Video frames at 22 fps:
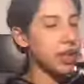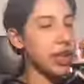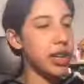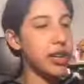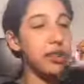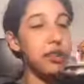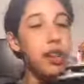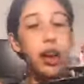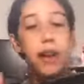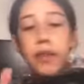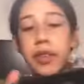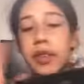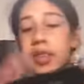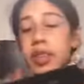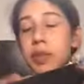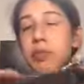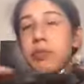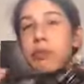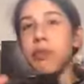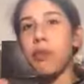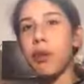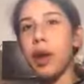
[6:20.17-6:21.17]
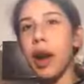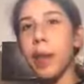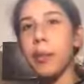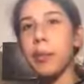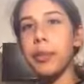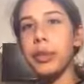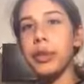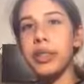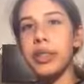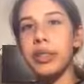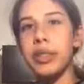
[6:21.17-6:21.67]
And obviously before I
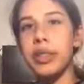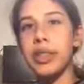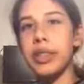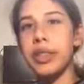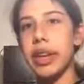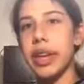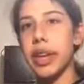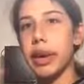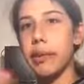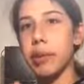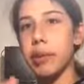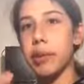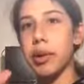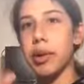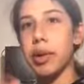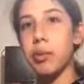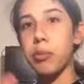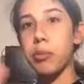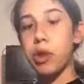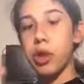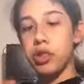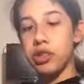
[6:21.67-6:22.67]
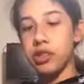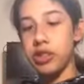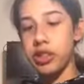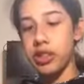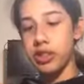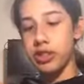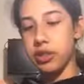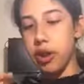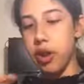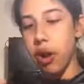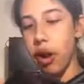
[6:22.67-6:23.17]
put this in the tank, I'm going to wash
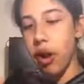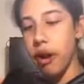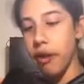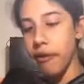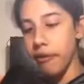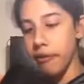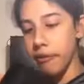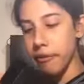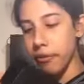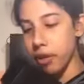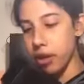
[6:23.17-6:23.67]
these off.